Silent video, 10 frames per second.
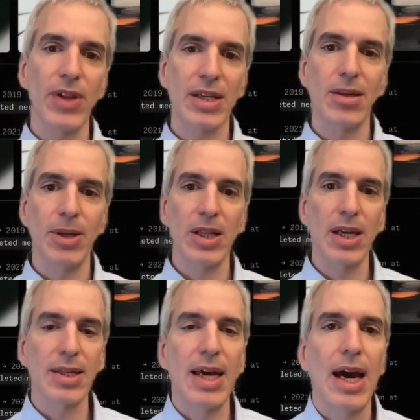flexibility
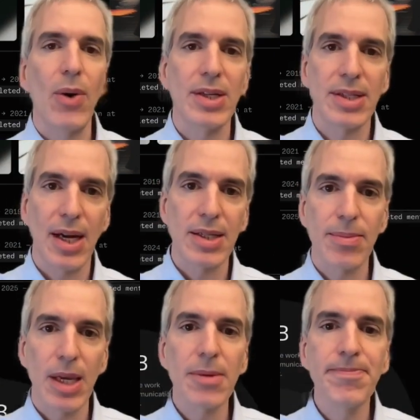as to how I design
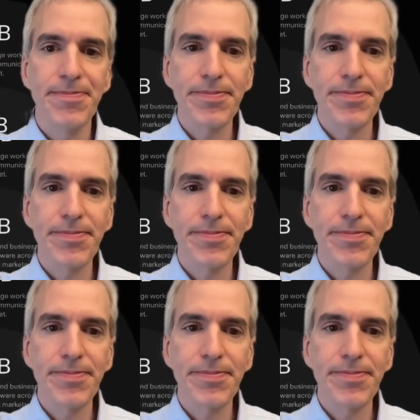something.